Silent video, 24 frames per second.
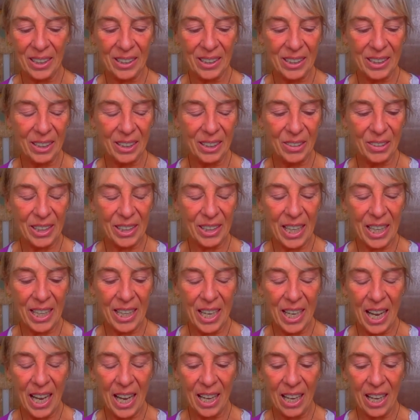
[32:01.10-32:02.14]
have to
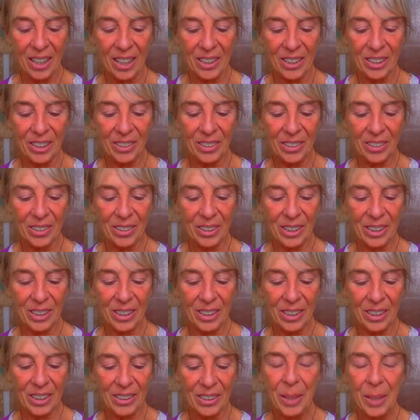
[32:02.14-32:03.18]
say,
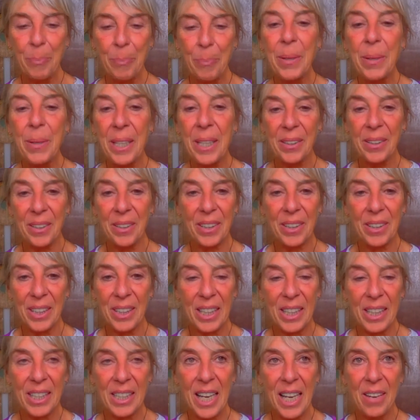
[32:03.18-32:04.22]
depleted.
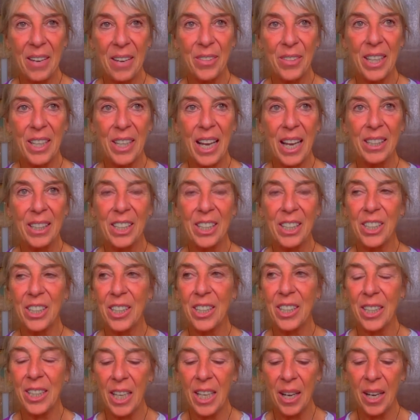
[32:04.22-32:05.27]
Let's say if the
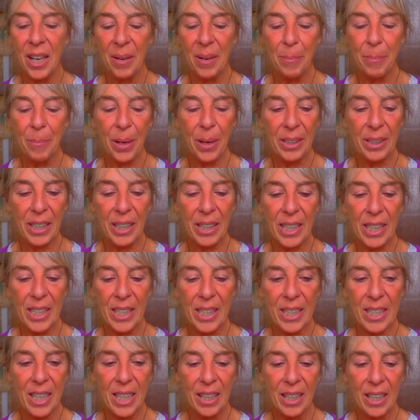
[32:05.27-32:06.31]
energy body
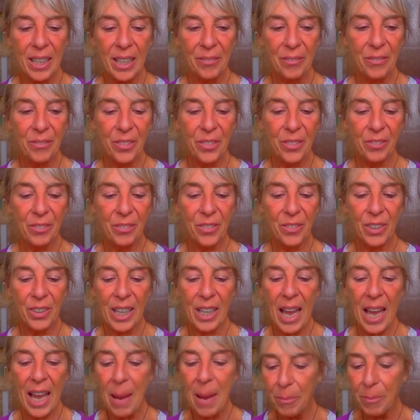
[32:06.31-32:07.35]
is
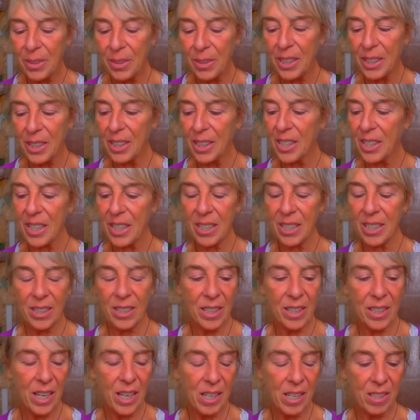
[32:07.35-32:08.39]
empty,
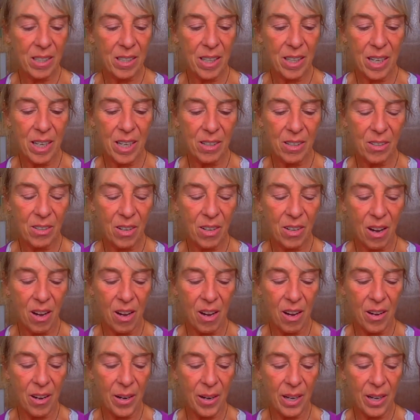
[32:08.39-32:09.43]
it's
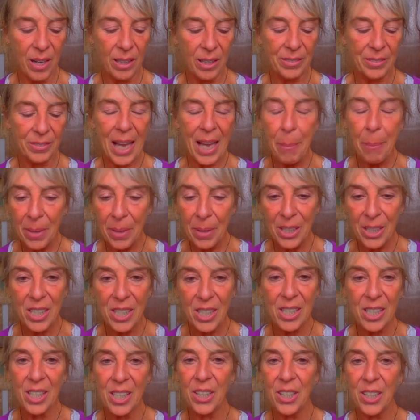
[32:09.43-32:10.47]

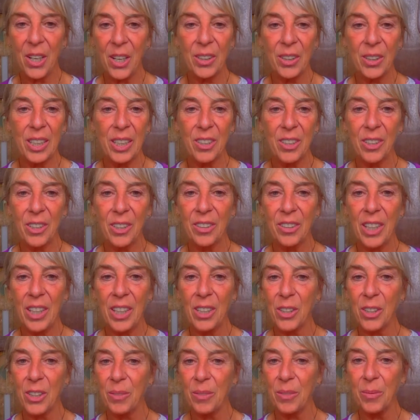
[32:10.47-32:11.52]
damaged, you know, there's
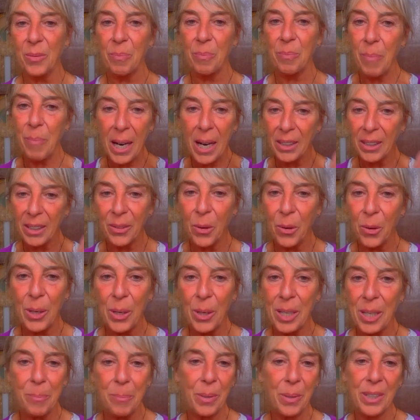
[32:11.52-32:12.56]
things might
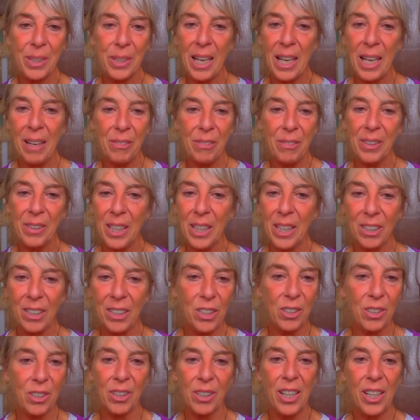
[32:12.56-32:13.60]
go in, but
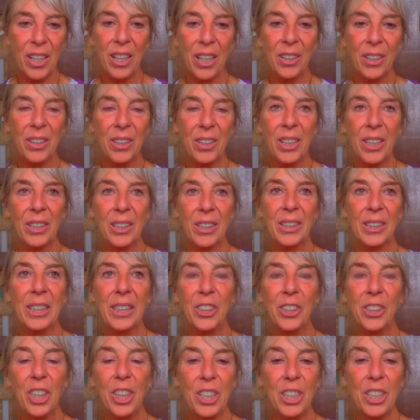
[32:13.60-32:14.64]
everything's
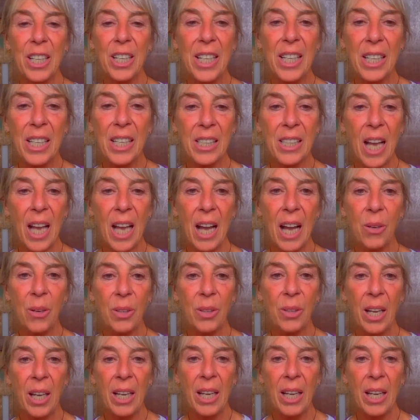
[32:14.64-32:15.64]
just leaks out.